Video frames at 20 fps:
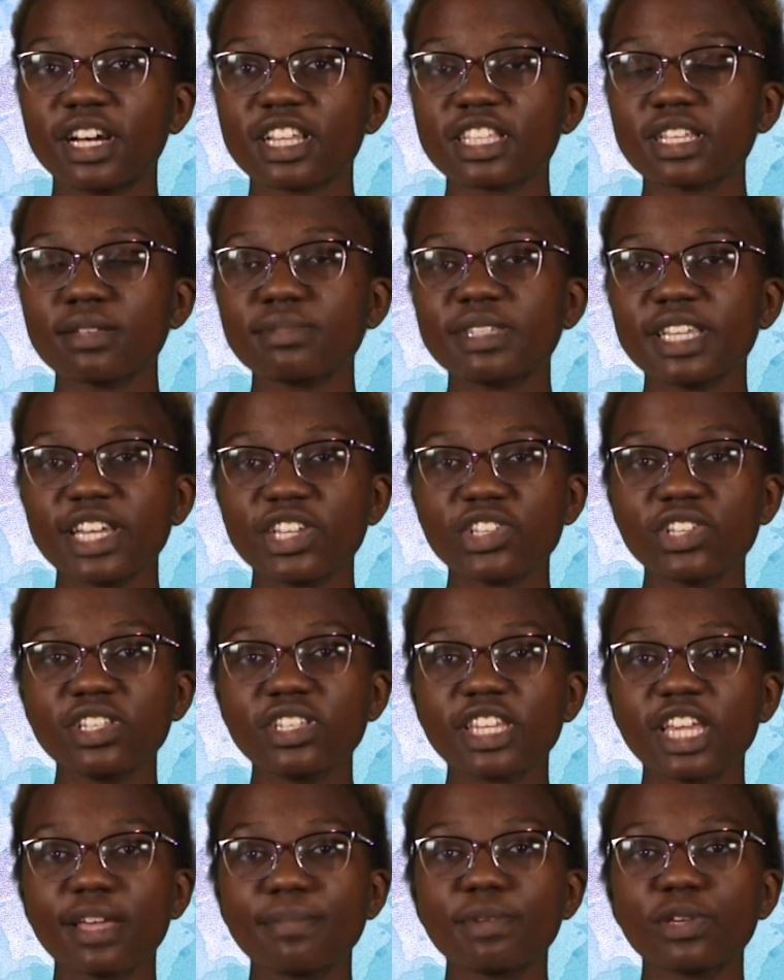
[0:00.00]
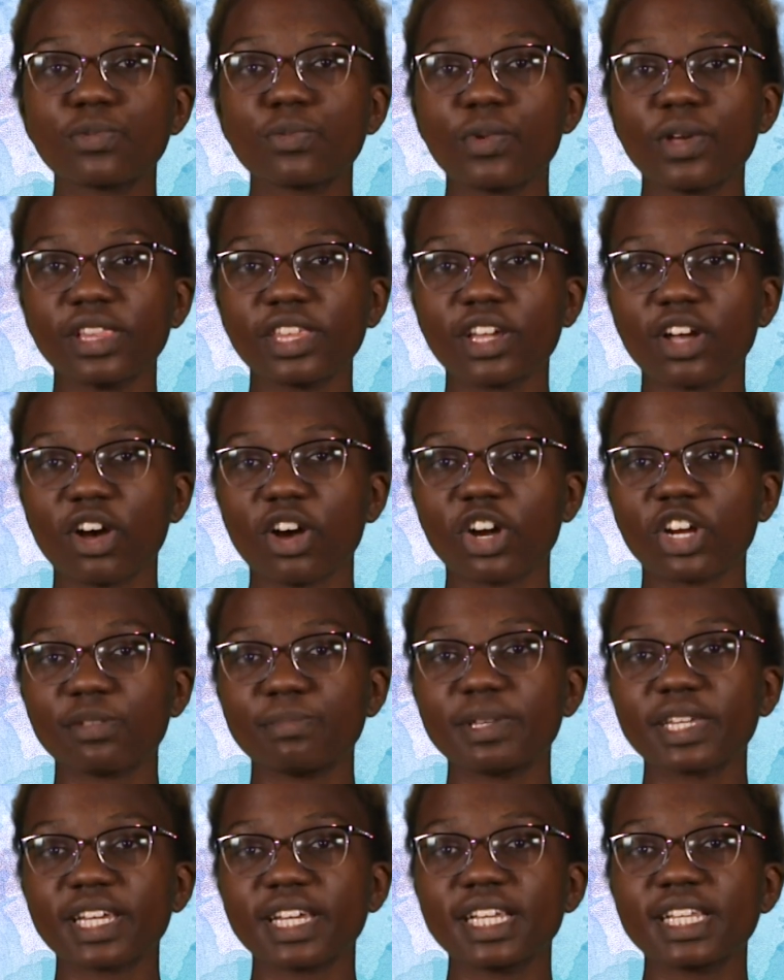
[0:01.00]
Temptation can be really hard
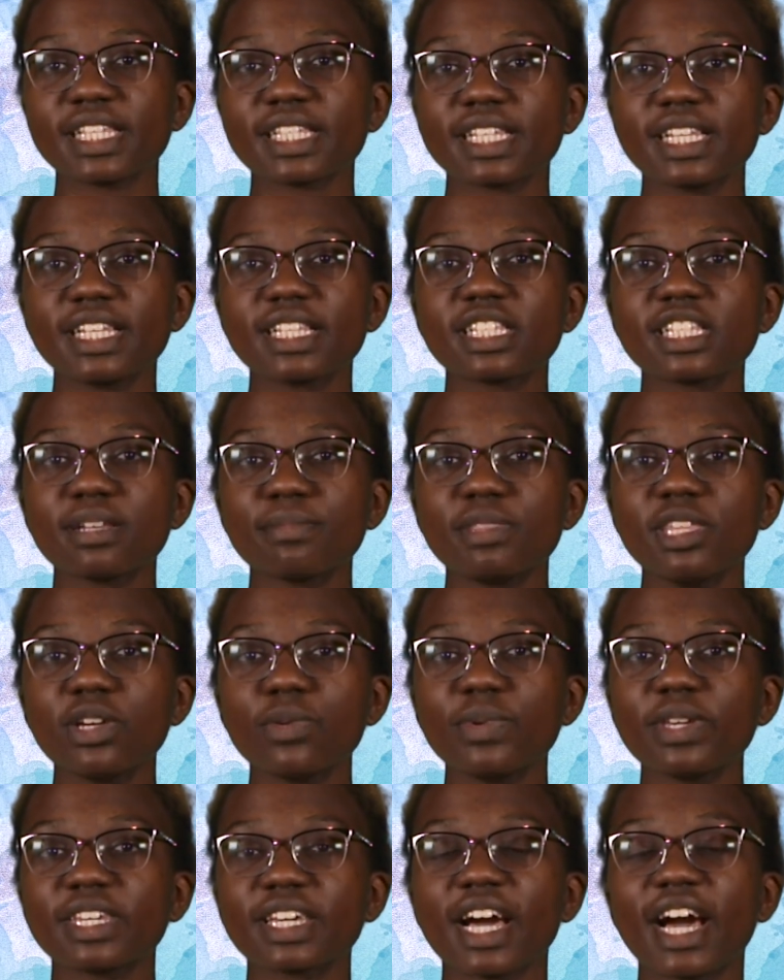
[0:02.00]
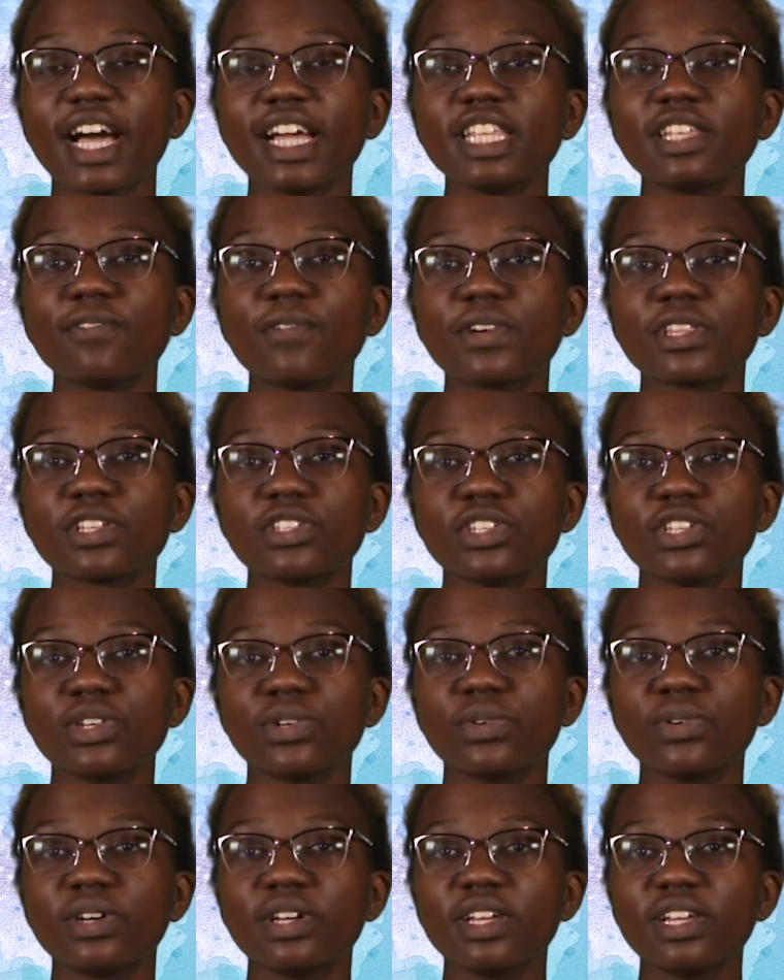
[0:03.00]
because it's something we kind of want to
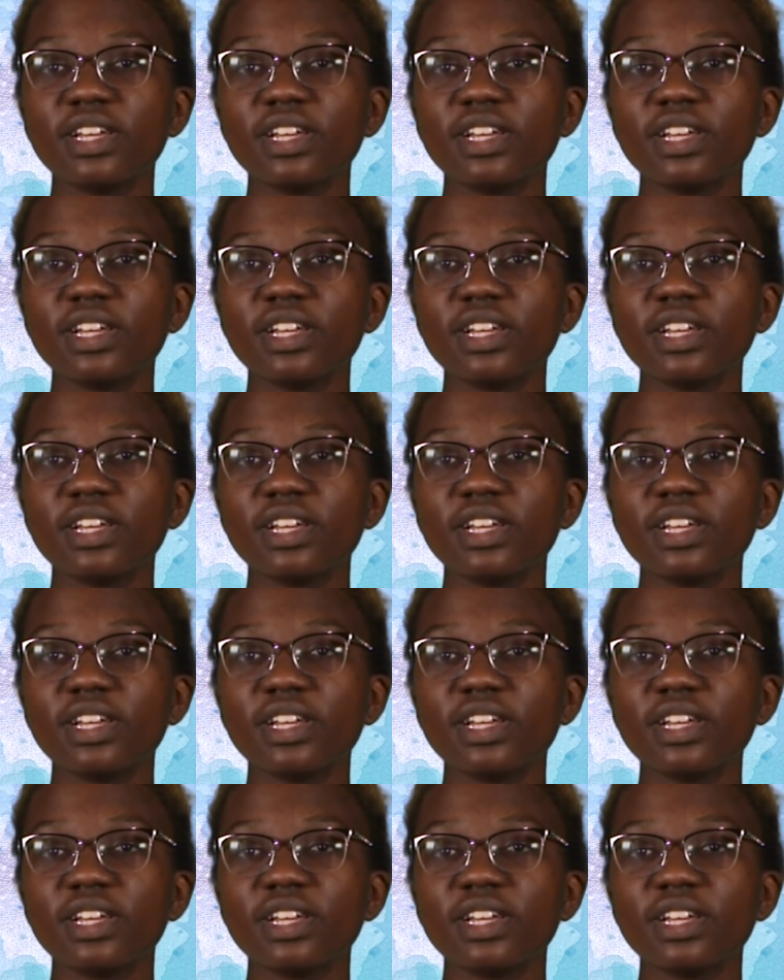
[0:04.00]
do,